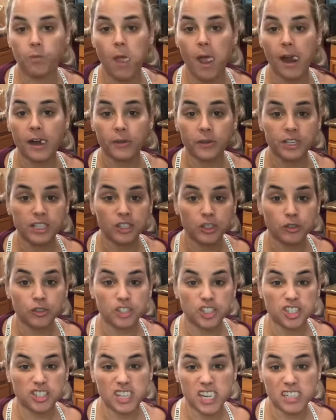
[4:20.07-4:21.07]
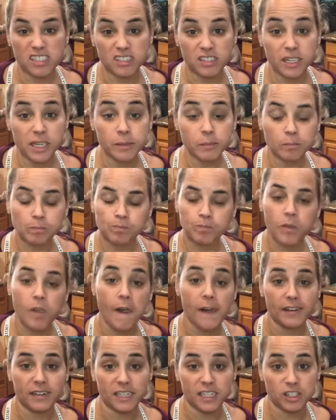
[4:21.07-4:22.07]
I already know just tasting it,
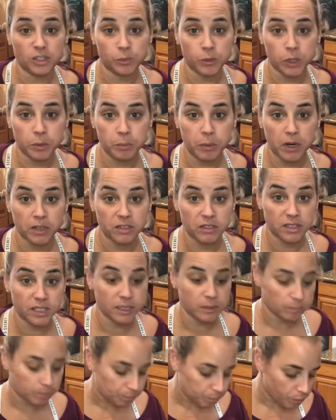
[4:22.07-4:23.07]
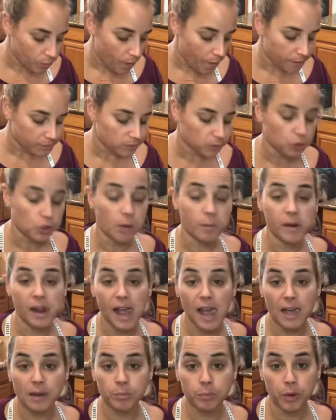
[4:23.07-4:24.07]
and need more parsley, so I'm going
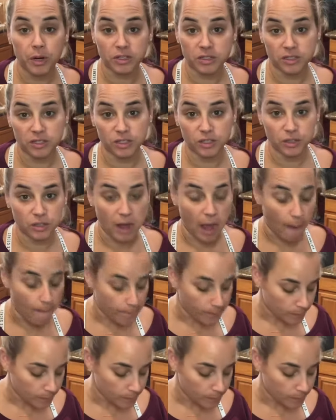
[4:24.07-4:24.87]
to add parsley to that.